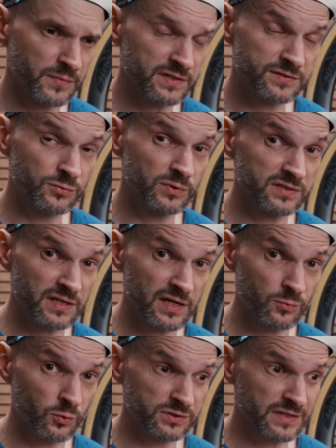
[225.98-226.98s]
But as soon as
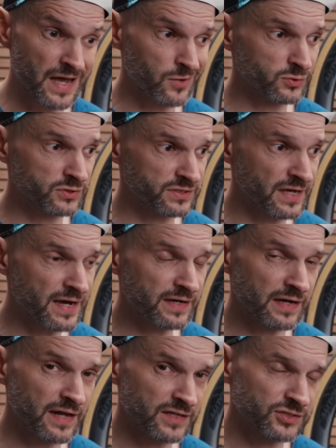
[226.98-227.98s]
I was outside
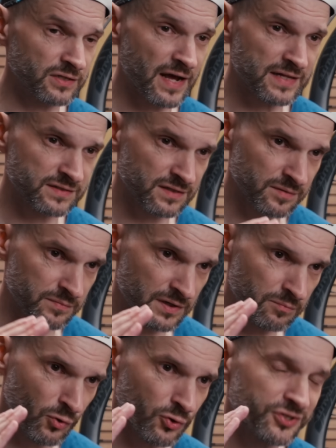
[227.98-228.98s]
and actually had some
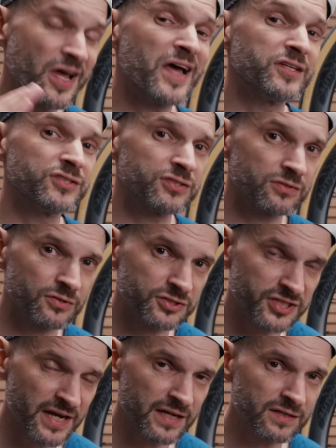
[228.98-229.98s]
more tension on the
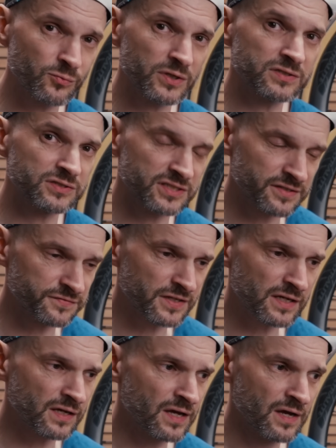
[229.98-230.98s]
chain when
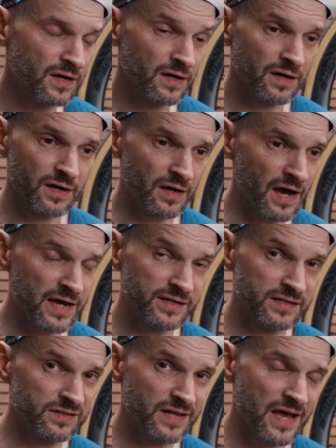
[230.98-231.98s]
shifting, I
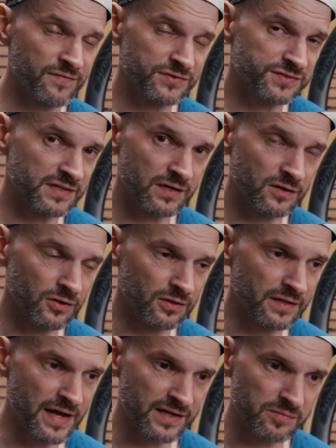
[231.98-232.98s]
didn't have a single
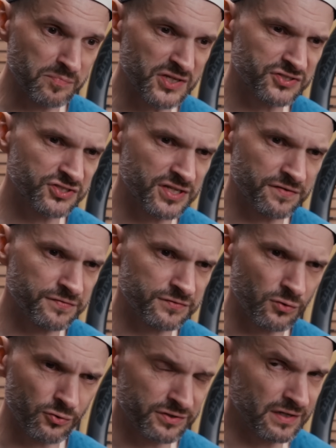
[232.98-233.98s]
like miss
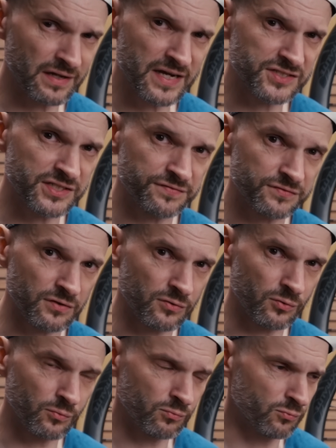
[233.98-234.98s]
shift or delayed shift
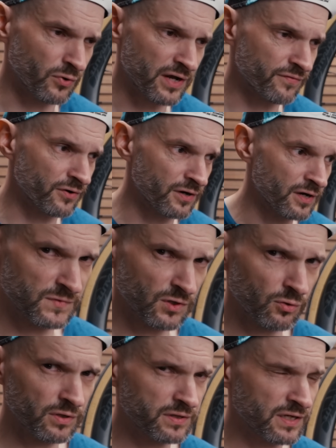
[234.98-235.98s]
or whatever. The
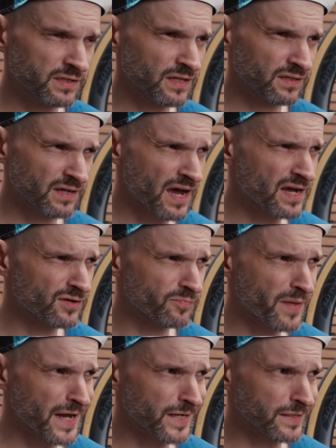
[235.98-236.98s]
only thing that kind of
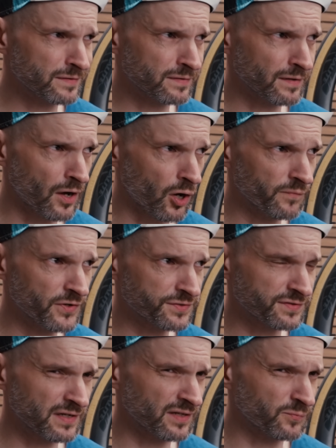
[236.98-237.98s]
made it
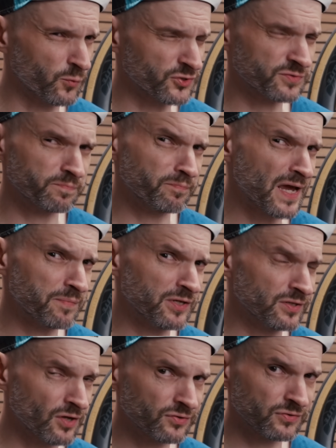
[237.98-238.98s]
obvious that it was maybe
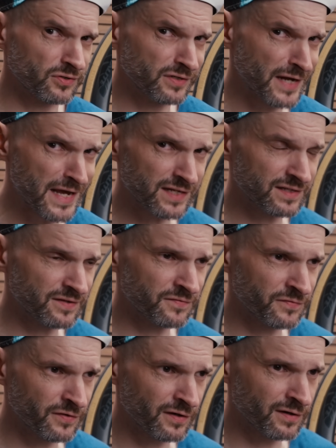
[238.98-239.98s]
not the
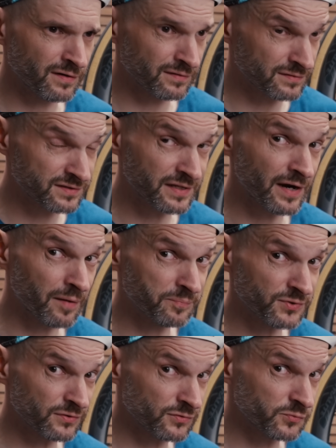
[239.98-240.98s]
native
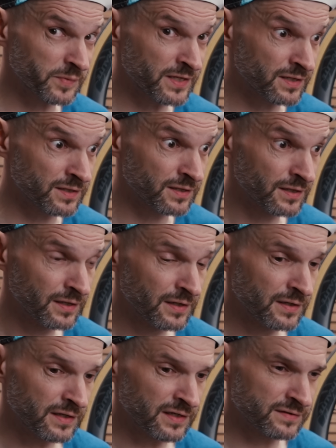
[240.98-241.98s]
setup, so to speak,
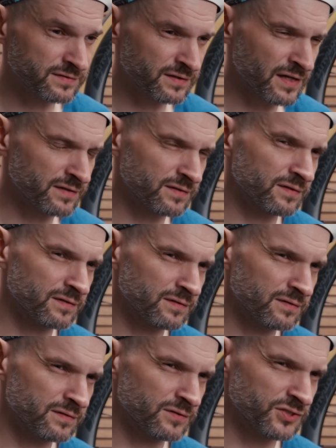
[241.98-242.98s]
is that
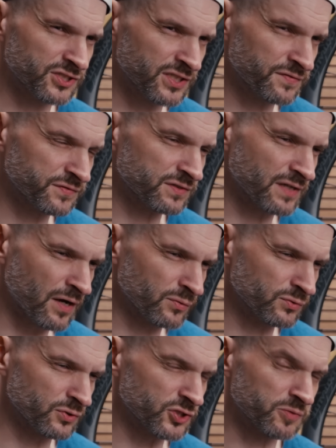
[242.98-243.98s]
the shifts
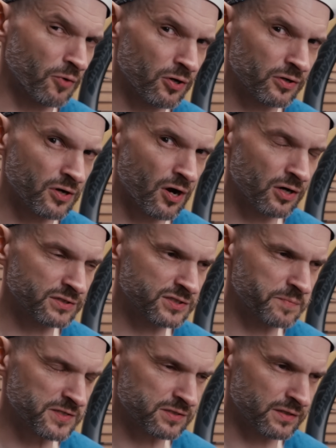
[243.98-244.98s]
down to the smaller cogs,
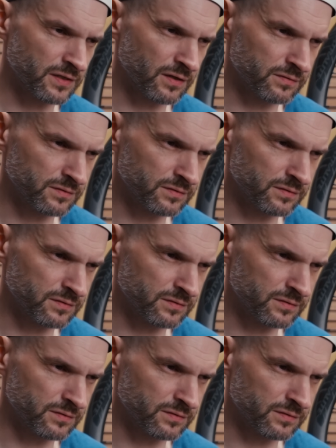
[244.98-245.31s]
especially on